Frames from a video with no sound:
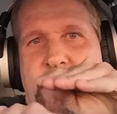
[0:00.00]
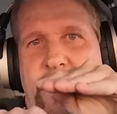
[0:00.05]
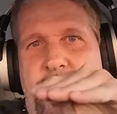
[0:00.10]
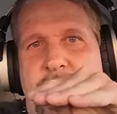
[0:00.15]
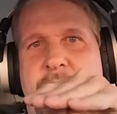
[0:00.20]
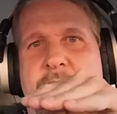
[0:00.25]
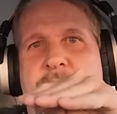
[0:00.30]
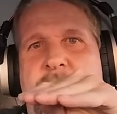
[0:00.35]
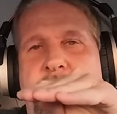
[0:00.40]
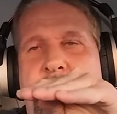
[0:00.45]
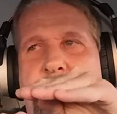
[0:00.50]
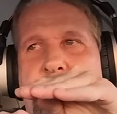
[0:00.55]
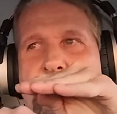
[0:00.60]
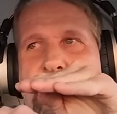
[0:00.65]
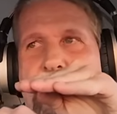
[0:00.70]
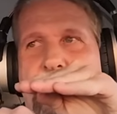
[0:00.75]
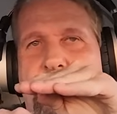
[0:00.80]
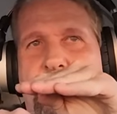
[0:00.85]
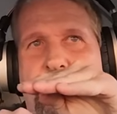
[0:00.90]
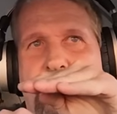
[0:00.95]
in
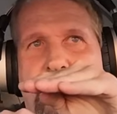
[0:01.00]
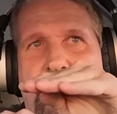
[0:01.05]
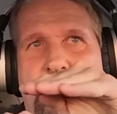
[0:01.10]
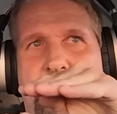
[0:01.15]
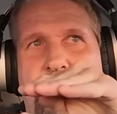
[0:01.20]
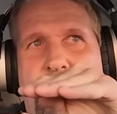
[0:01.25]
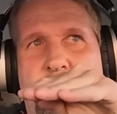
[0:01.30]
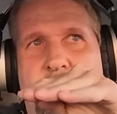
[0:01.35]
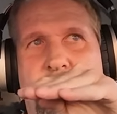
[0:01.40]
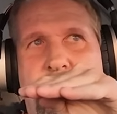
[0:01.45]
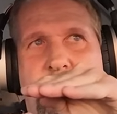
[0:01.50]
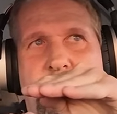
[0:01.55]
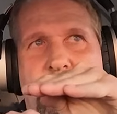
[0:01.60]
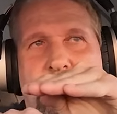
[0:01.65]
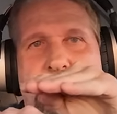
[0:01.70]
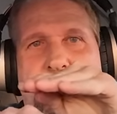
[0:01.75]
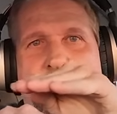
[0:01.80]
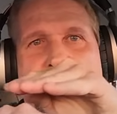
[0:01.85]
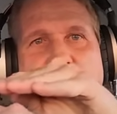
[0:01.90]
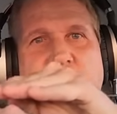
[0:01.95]
uh,
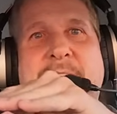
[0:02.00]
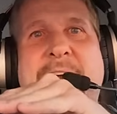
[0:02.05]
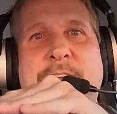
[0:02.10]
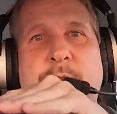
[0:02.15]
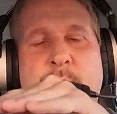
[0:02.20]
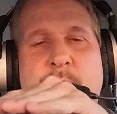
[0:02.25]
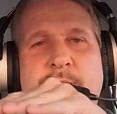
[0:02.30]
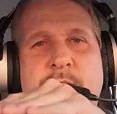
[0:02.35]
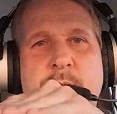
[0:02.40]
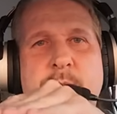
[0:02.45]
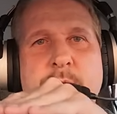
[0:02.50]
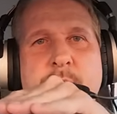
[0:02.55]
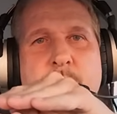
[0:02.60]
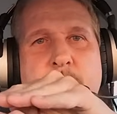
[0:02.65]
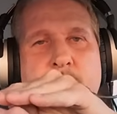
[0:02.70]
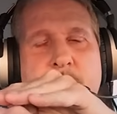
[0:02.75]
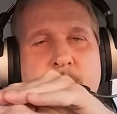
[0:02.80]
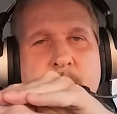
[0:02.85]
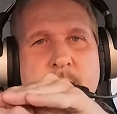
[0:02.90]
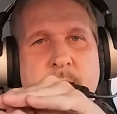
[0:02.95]
the shadow of the moon.
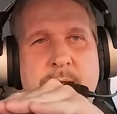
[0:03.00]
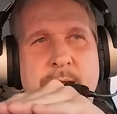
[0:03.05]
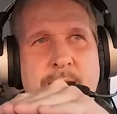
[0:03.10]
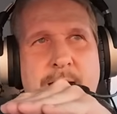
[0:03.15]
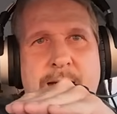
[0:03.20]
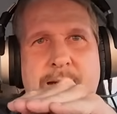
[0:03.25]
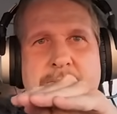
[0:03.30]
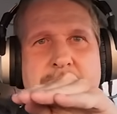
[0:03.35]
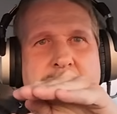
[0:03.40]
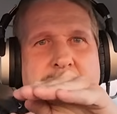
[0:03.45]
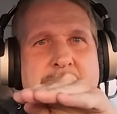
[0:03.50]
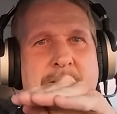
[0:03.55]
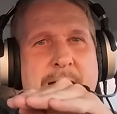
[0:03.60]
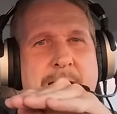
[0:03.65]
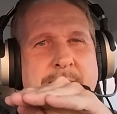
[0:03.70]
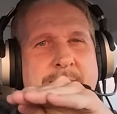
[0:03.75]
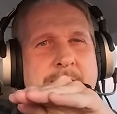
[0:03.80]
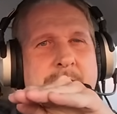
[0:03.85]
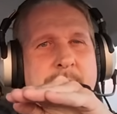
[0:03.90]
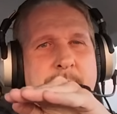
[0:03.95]

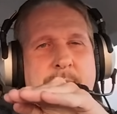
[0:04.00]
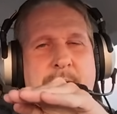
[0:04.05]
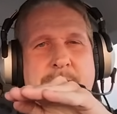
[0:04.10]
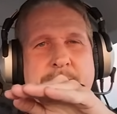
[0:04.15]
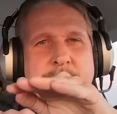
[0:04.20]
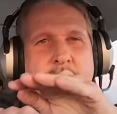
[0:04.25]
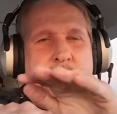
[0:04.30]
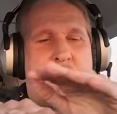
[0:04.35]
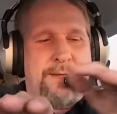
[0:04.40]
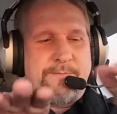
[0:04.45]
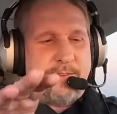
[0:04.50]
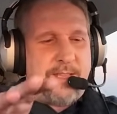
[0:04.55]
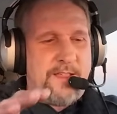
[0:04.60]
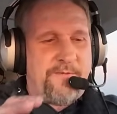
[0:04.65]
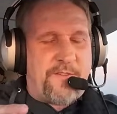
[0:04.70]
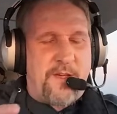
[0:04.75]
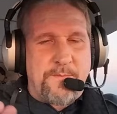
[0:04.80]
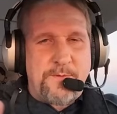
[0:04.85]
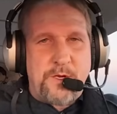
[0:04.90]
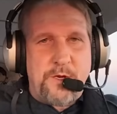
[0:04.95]
I, I don't know, I,
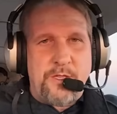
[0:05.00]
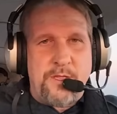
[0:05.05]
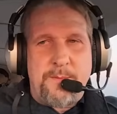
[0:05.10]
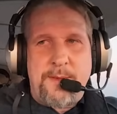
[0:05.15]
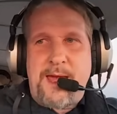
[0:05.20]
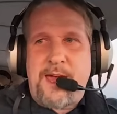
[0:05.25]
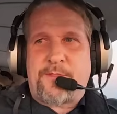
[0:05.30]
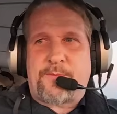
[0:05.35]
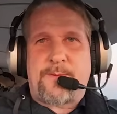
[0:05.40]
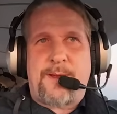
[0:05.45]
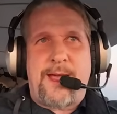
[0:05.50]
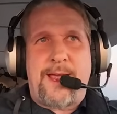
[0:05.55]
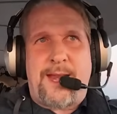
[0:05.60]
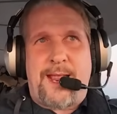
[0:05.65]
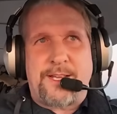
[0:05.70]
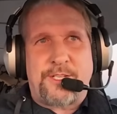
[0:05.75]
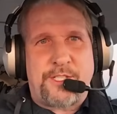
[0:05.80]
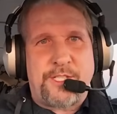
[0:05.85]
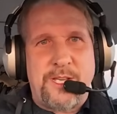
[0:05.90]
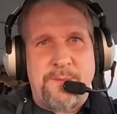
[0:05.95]
if I'm doing the math right,
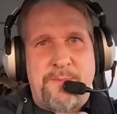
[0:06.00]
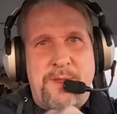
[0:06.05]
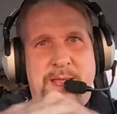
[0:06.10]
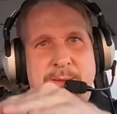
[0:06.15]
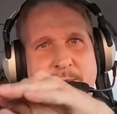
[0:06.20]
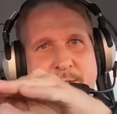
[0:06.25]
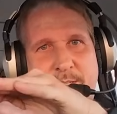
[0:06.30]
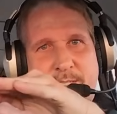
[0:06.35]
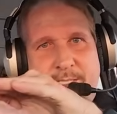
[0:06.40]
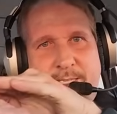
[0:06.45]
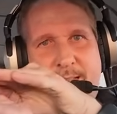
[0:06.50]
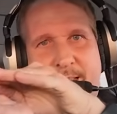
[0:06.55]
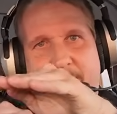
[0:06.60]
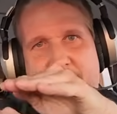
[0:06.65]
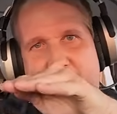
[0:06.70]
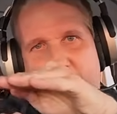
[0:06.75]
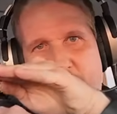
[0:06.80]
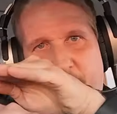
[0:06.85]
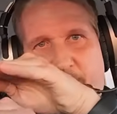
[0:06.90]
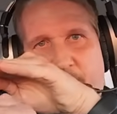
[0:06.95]
I should be able to
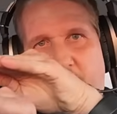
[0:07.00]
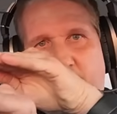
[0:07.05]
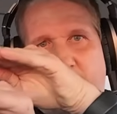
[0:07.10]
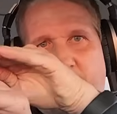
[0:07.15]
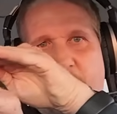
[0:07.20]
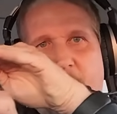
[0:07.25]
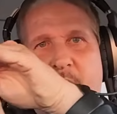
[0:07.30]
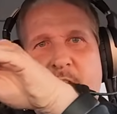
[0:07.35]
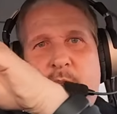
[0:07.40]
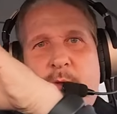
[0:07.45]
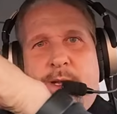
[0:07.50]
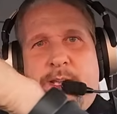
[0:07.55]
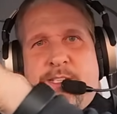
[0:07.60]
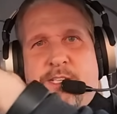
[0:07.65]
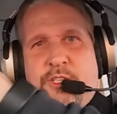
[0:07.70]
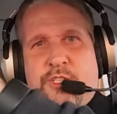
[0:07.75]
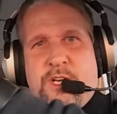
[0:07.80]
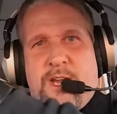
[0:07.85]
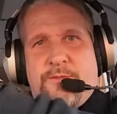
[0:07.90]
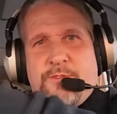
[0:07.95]
stay and, and follow it as
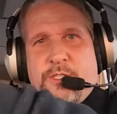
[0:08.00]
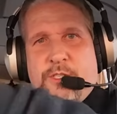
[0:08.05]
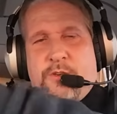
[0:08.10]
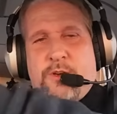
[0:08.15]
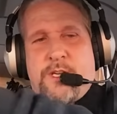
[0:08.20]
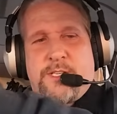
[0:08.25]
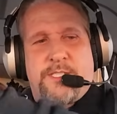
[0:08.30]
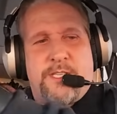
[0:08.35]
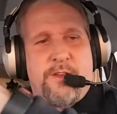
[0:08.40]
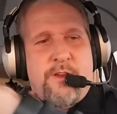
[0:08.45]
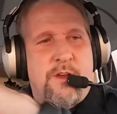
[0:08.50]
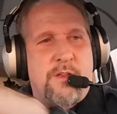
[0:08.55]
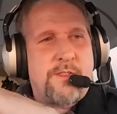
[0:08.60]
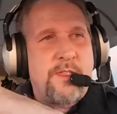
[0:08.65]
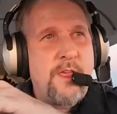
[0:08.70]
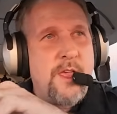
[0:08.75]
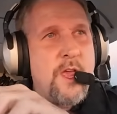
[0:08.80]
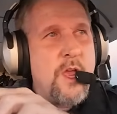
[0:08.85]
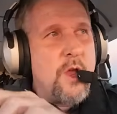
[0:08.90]
it travels across the earth.